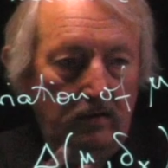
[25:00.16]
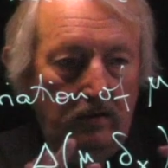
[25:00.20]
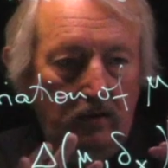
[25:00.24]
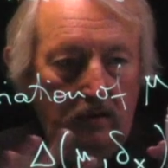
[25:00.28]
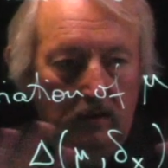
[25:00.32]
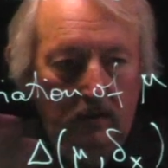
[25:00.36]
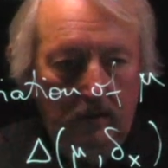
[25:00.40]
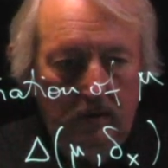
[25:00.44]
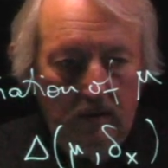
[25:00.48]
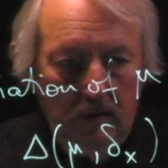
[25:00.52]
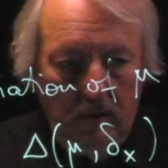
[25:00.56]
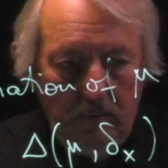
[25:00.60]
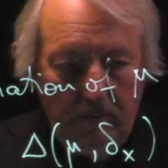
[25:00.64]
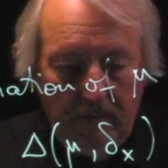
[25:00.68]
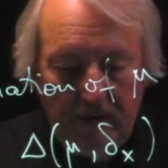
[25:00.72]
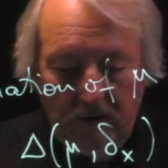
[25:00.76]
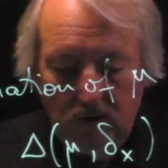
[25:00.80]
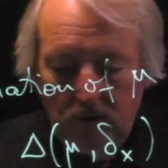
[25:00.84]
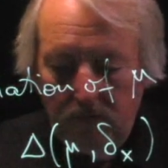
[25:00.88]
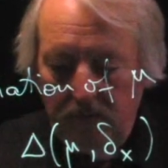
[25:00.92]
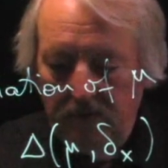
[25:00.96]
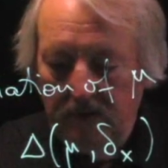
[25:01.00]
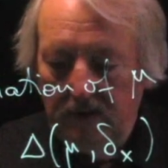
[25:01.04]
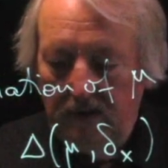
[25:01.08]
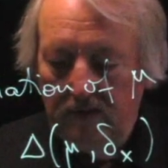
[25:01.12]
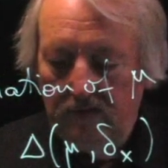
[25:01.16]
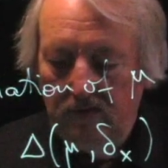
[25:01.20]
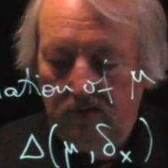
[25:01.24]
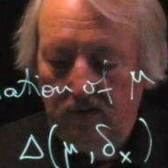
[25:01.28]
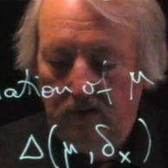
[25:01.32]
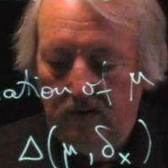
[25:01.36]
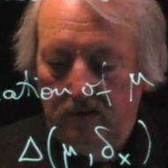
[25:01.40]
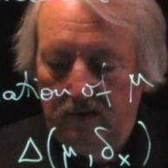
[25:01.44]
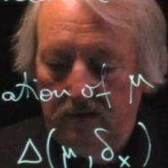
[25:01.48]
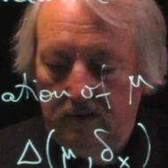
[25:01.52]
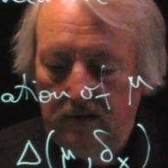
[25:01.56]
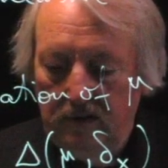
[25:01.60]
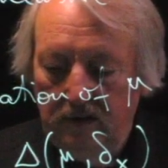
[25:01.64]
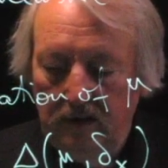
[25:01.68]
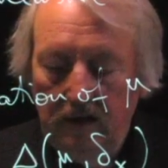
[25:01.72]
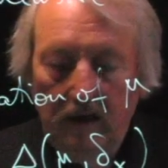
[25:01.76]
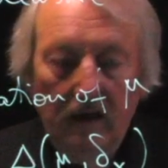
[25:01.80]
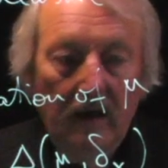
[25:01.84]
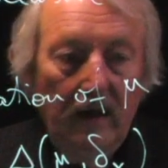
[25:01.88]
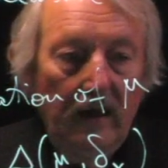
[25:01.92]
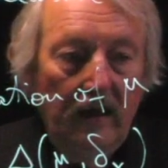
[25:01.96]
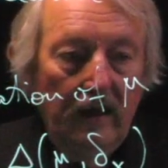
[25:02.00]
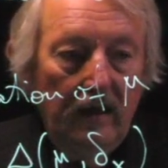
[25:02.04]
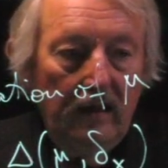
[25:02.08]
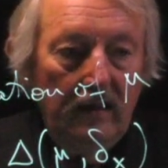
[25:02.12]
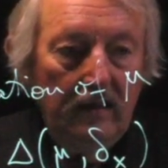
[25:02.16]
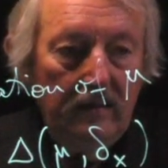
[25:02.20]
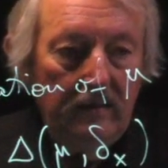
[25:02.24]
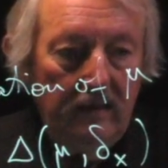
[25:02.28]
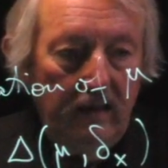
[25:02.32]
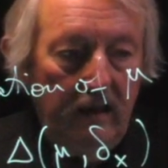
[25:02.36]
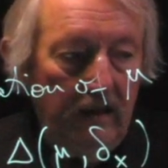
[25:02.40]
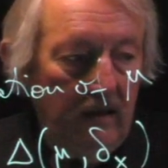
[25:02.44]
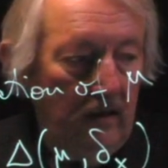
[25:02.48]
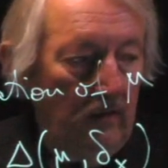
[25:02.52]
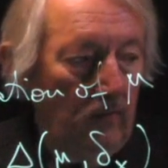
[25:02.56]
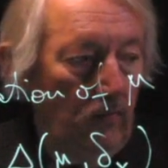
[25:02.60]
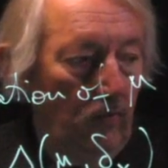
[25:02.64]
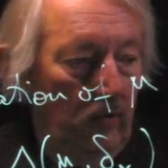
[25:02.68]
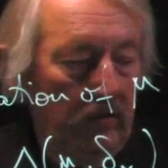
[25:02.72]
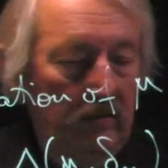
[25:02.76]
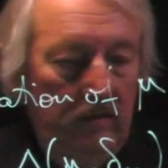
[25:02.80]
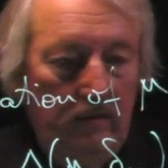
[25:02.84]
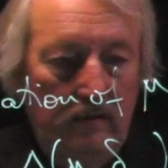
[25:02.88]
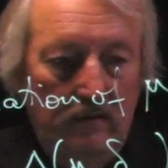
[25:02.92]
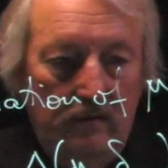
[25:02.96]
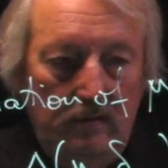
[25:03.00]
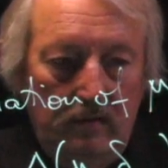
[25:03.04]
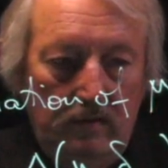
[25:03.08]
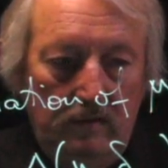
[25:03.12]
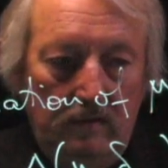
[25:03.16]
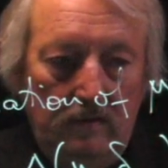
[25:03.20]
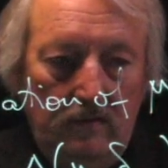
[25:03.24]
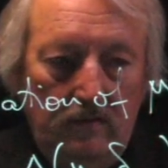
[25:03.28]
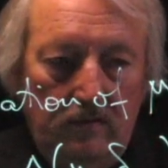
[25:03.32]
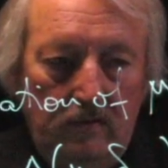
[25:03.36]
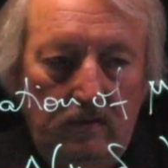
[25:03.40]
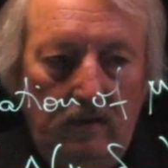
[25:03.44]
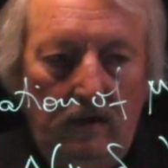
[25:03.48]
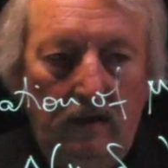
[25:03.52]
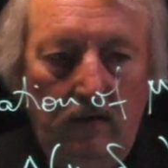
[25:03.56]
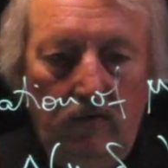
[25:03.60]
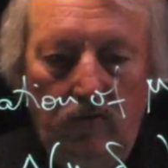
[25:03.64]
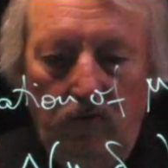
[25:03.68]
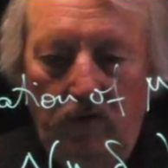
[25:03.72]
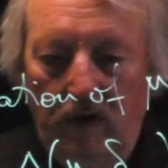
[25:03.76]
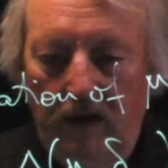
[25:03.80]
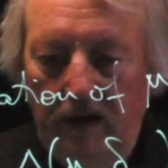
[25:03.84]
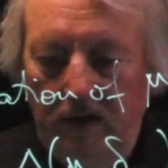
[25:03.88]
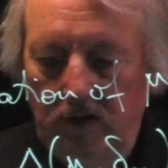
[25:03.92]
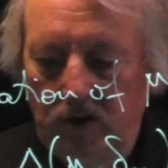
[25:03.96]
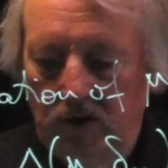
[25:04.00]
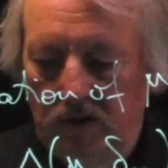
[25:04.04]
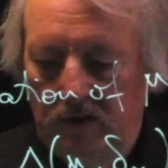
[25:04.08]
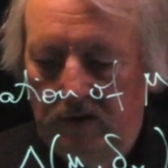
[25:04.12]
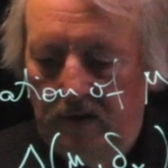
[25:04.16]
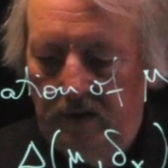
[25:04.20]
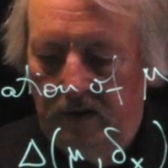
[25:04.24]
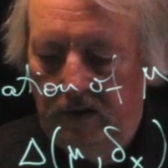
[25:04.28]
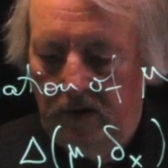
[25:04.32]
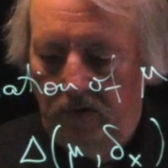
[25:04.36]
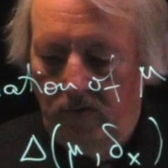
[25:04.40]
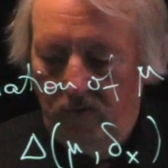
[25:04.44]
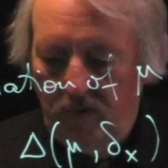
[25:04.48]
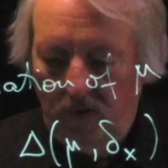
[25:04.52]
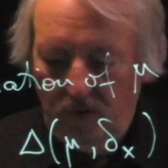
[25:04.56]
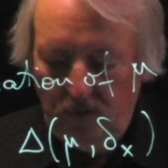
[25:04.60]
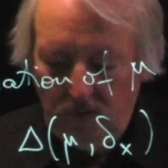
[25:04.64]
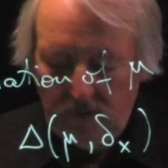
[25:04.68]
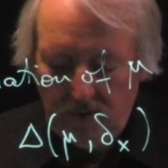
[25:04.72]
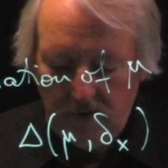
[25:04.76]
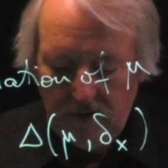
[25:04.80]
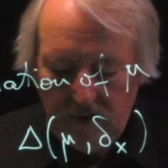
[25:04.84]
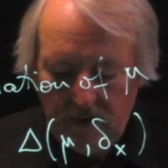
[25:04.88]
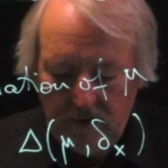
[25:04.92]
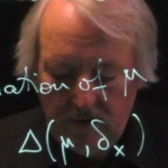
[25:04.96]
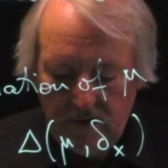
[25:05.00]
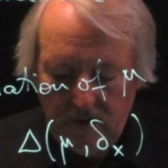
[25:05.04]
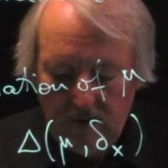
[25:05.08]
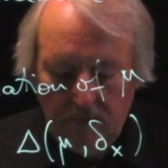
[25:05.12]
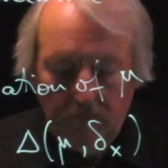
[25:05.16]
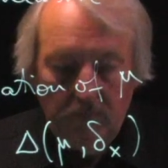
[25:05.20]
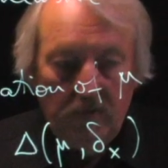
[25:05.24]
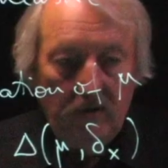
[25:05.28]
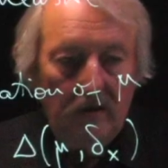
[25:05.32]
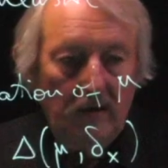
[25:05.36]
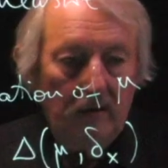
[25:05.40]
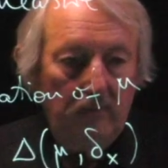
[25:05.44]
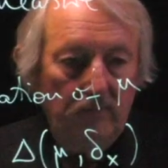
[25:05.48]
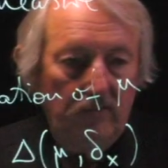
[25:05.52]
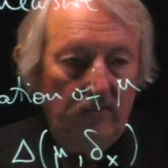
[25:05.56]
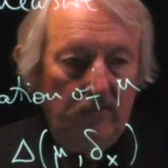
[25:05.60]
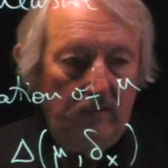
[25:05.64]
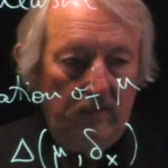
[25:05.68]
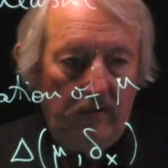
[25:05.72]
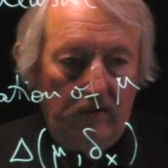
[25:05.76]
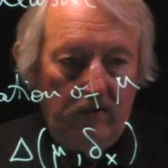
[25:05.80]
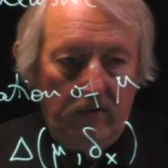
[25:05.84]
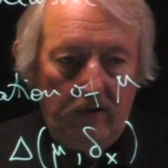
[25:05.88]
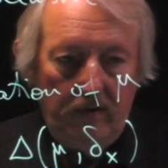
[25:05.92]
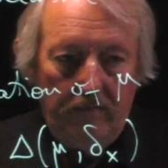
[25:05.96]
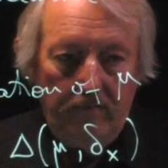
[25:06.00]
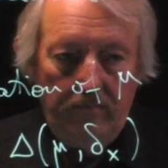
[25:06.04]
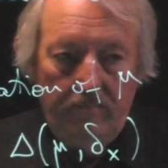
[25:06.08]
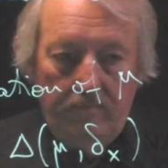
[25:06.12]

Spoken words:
and measurement uncertainty, then the relation that I wrote becomes a theorem.